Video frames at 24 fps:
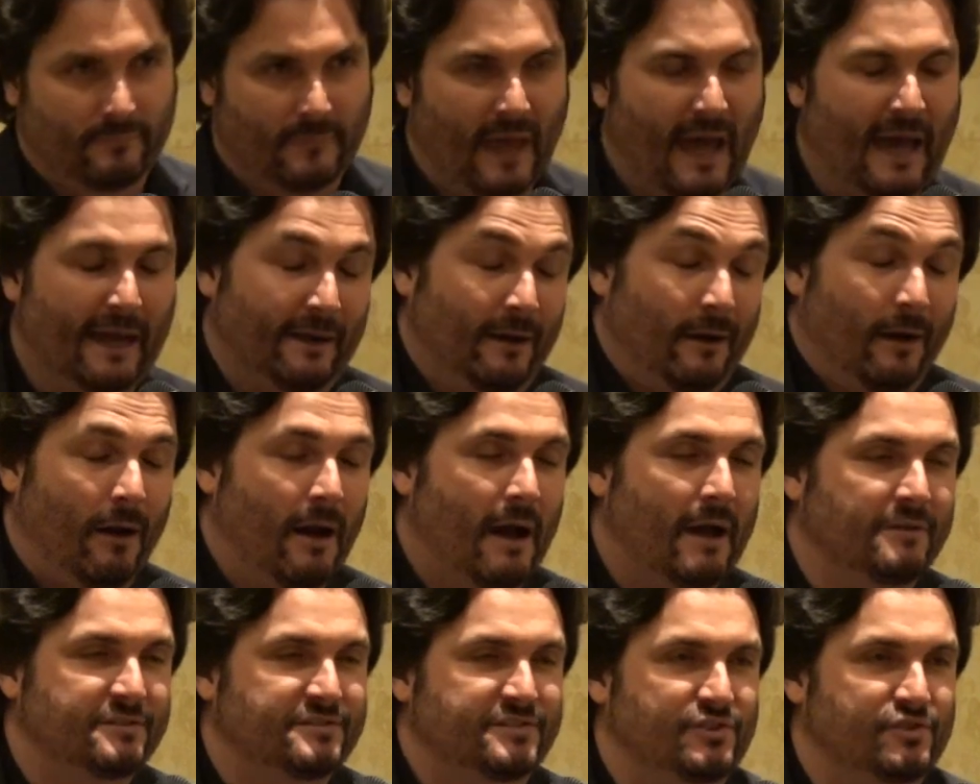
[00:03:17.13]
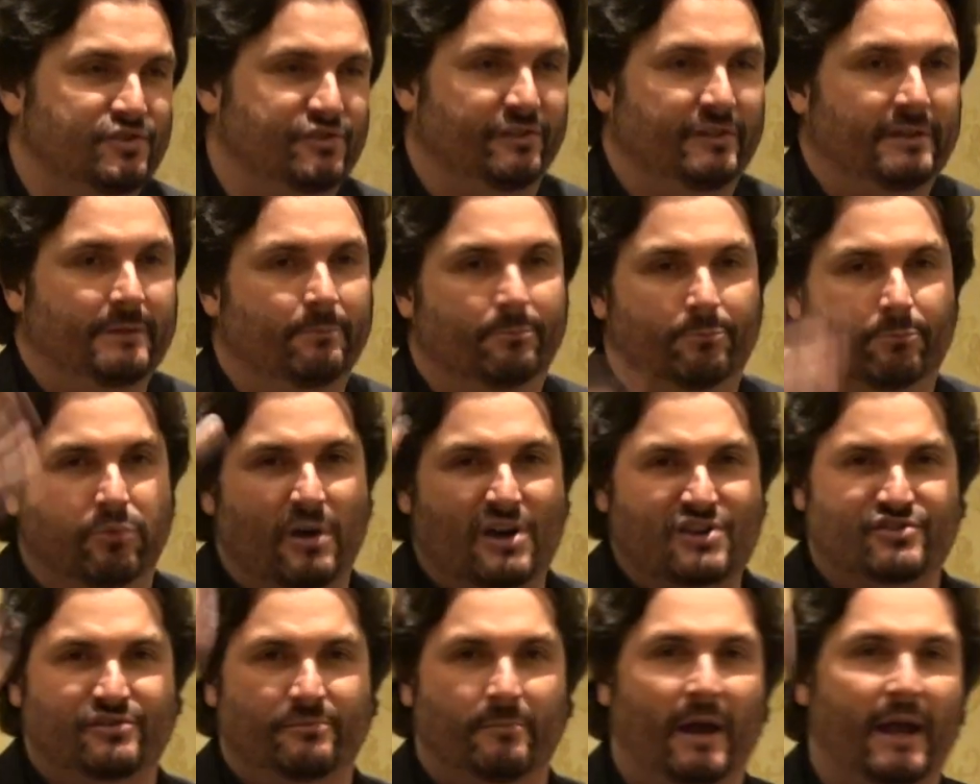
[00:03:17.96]
I don't know, I was usually
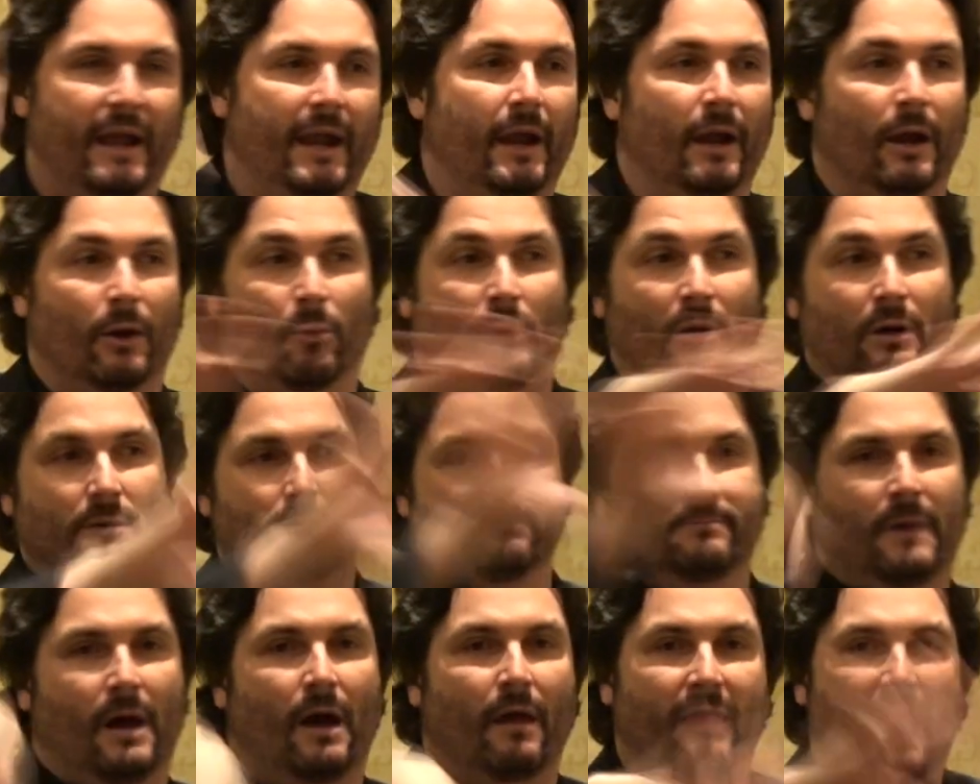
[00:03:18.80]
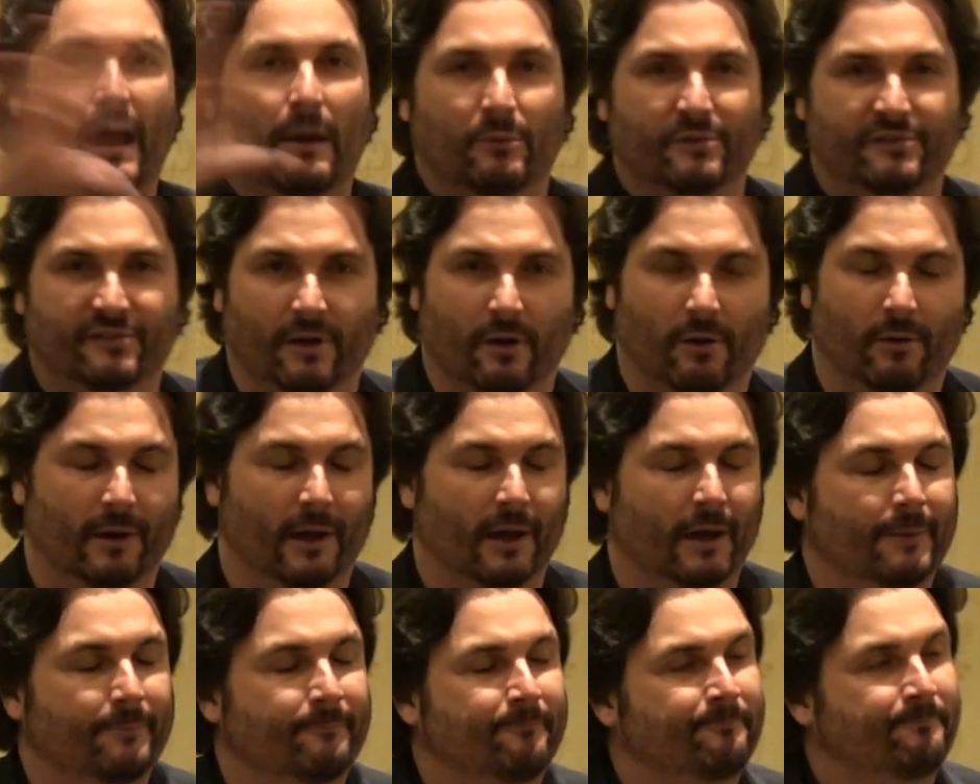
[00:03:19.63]
rushing the air while all that was going
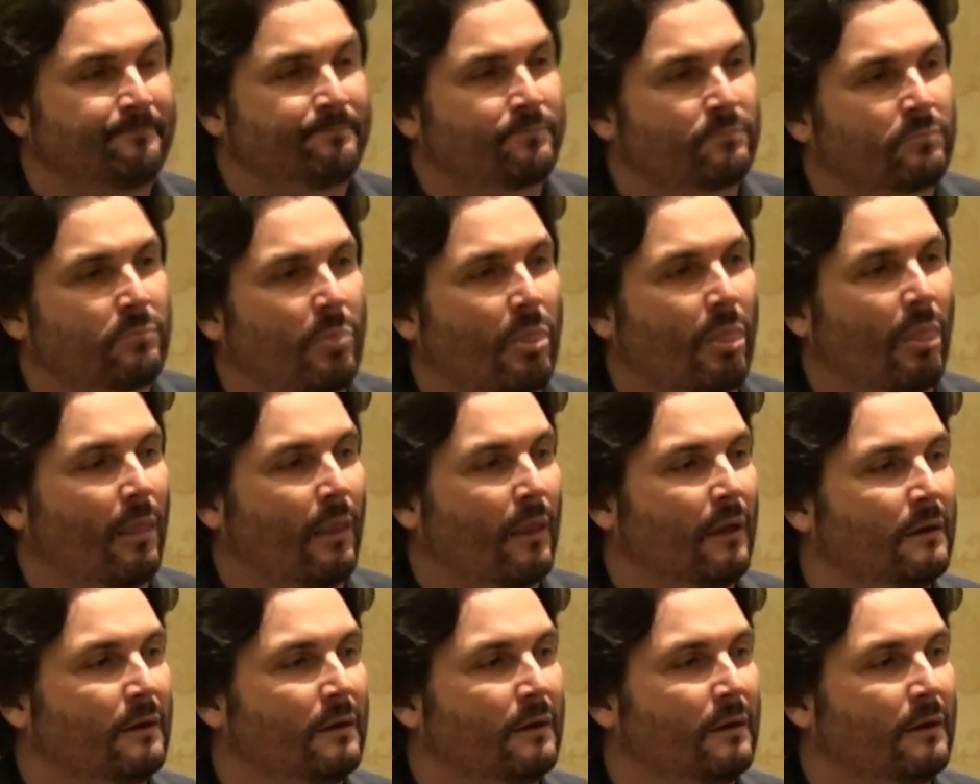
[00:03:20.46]
on.